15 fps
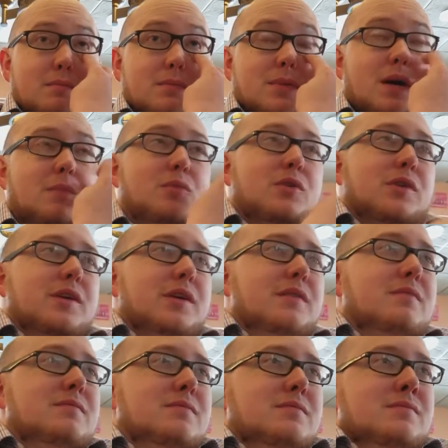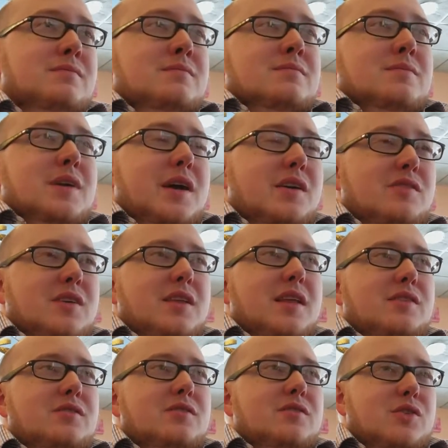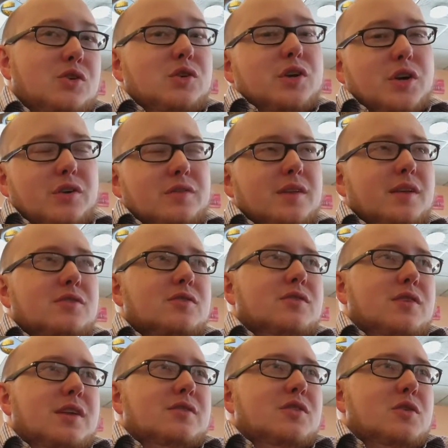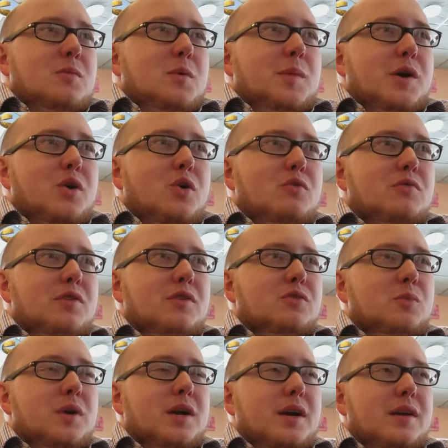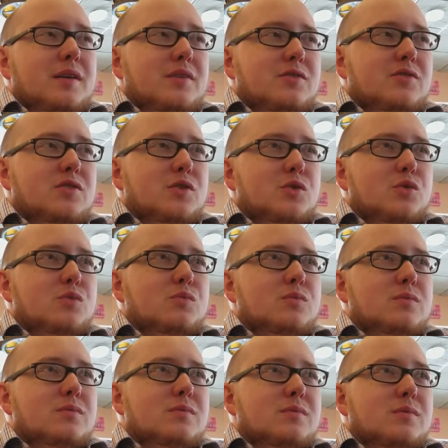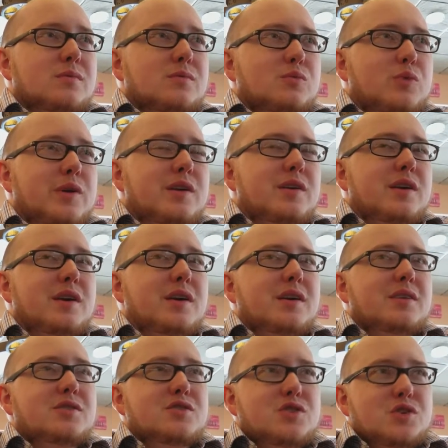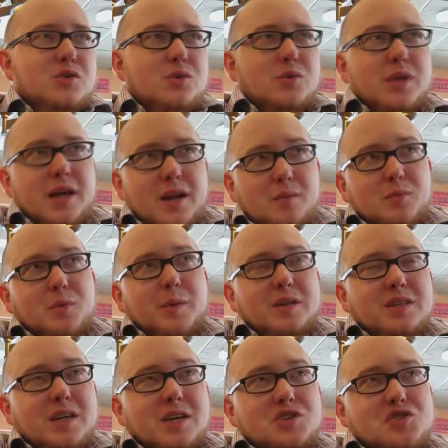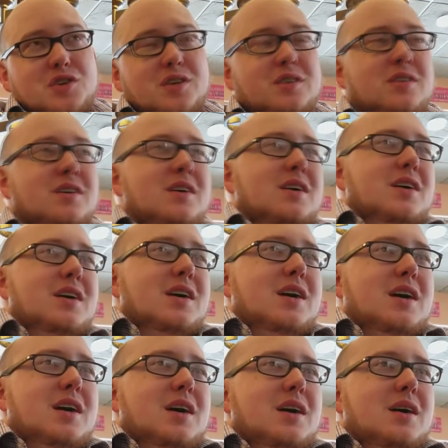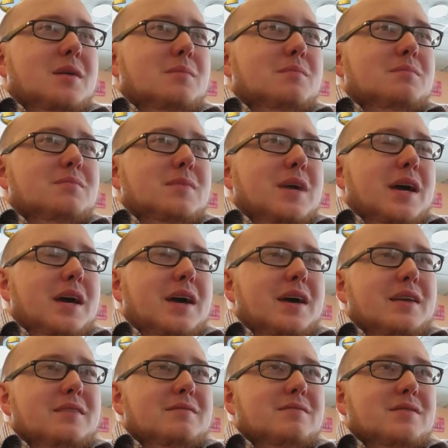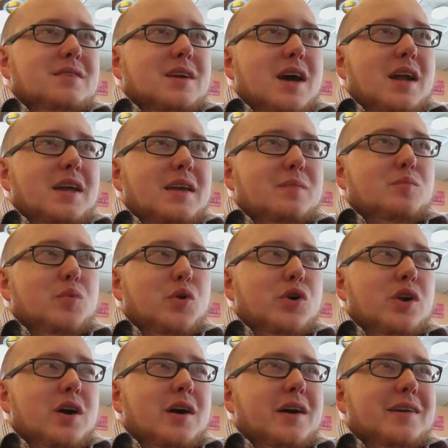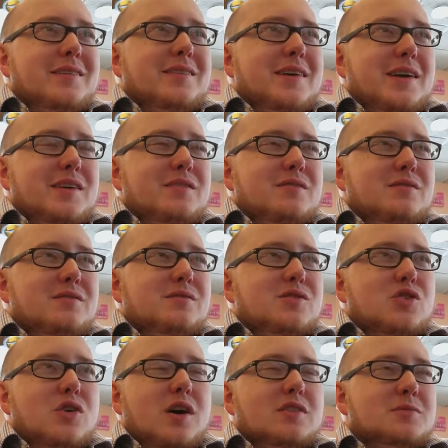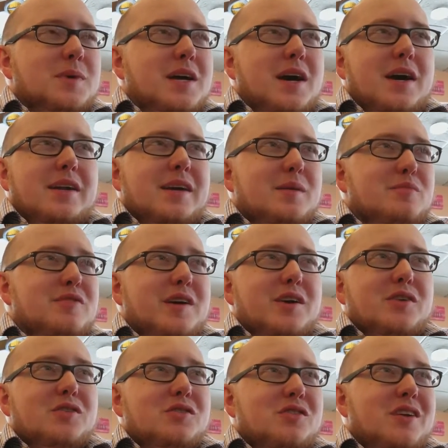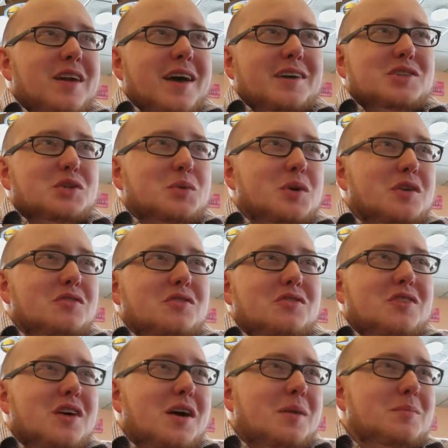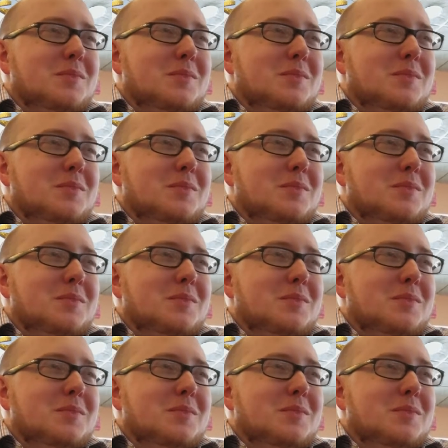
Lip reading: I'm really, like I said earlier. That's going to be my goal for this weekend, is to redo that implementation and kind of put it on and cross my goddamn fingers that it actually works this time.